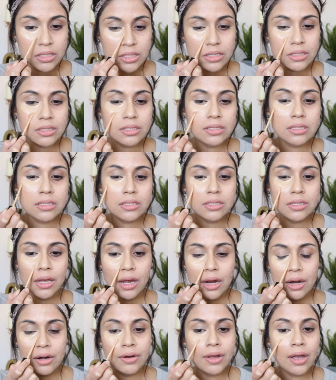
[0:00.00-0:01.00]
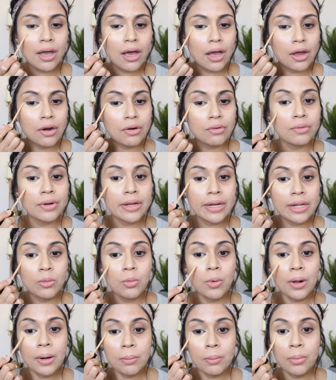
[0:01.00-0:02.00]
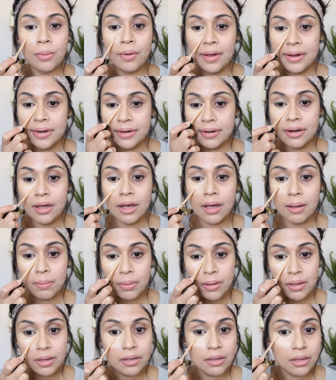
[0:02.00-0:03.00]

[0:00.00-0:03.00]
So this is the area I really want to brighten up.